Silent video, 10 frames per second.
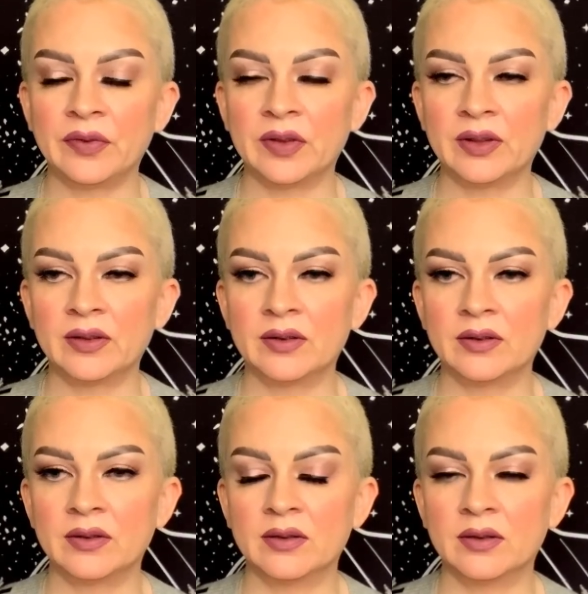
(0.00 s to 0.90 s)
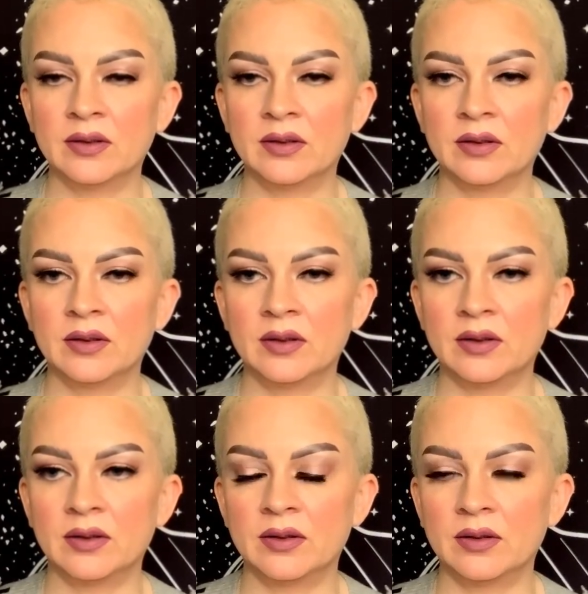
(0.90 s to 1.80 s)

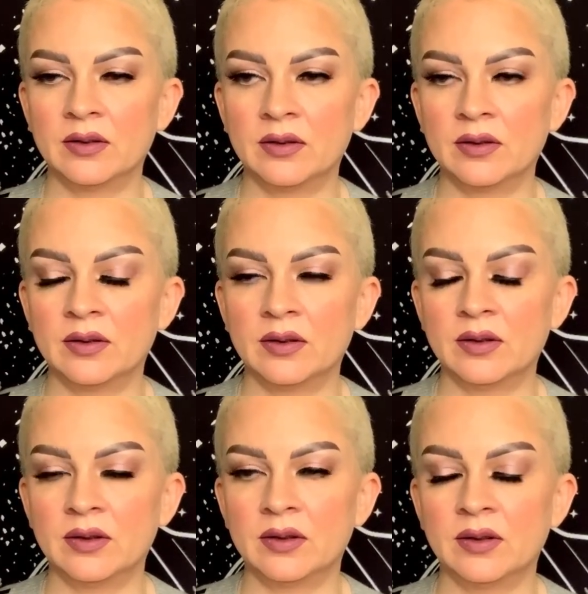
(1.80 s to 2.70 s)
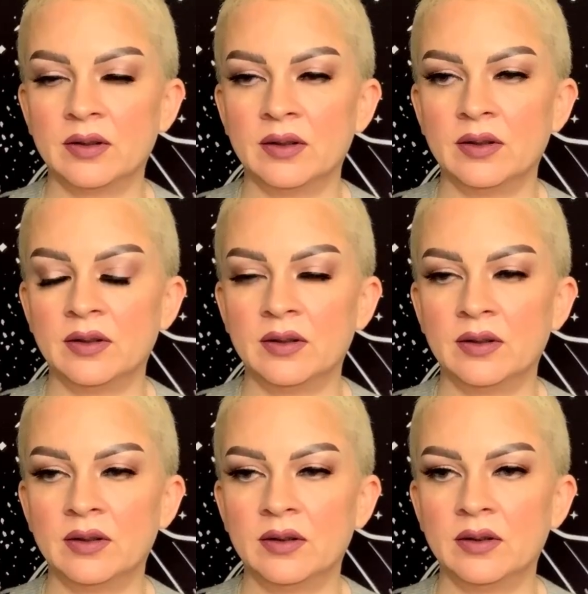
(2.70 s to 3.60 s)

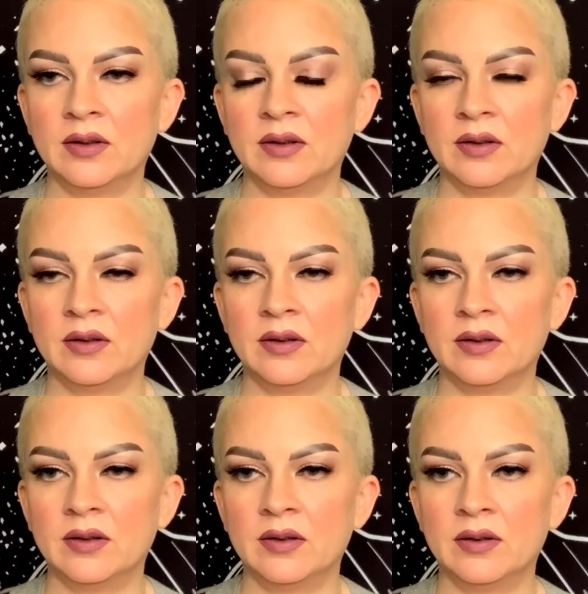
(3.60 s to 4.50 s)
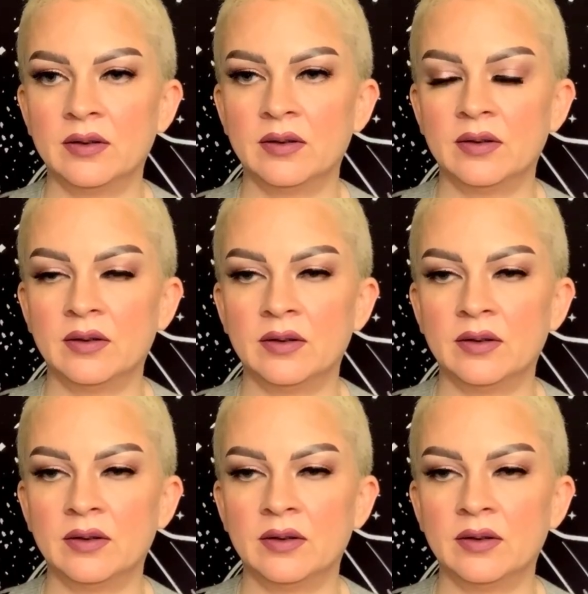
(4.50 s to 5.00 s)
(no one is talking)